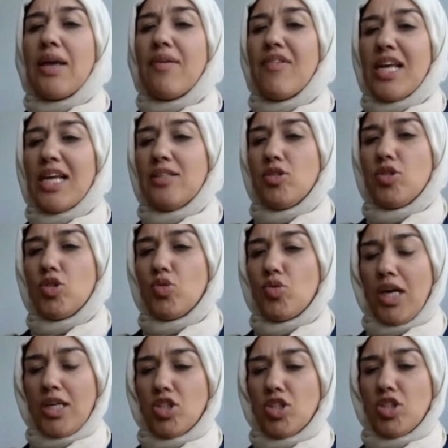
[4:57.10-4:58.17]
of
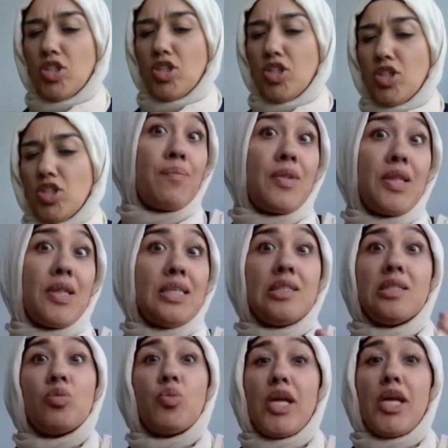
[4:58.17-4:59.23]
responsibility of taking
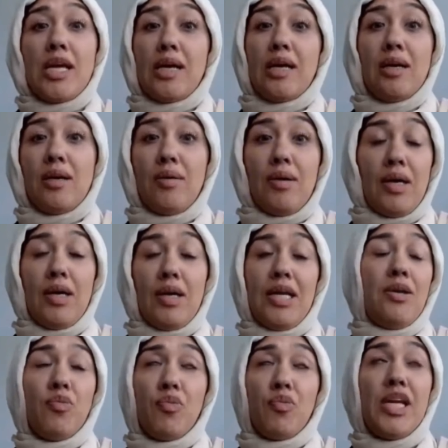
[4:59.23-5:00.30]
care of your
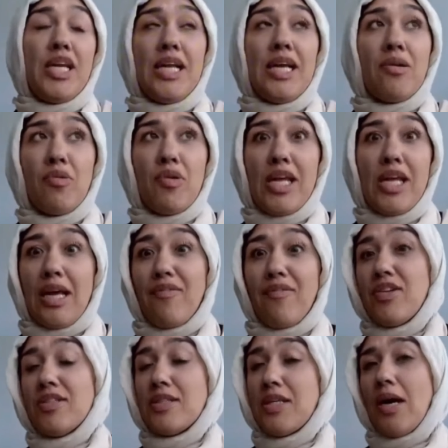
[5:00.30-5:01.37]
children, and maybe
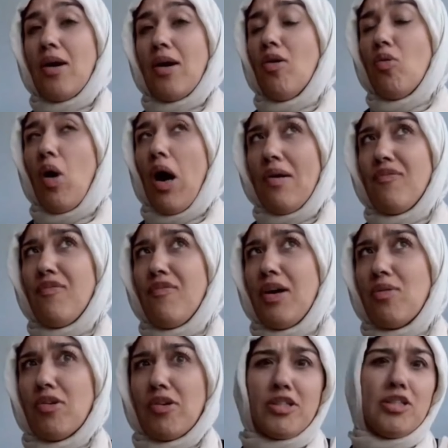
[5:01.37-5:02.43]
you want to
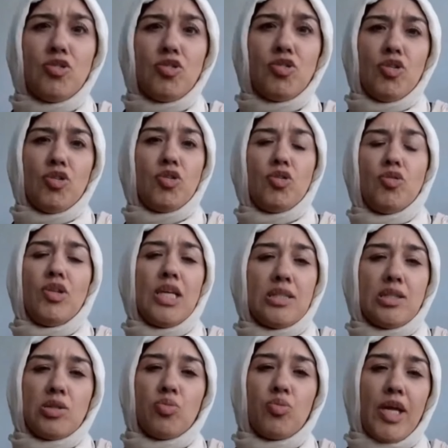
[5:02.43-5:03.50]
learn English from
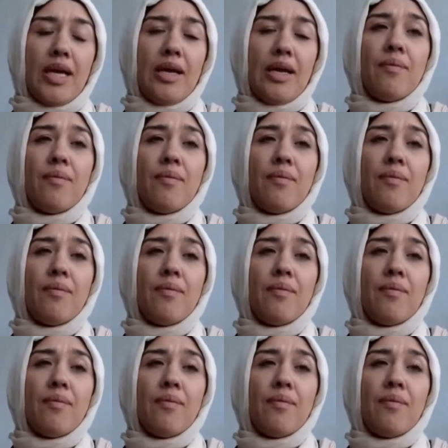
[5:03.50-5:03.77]
home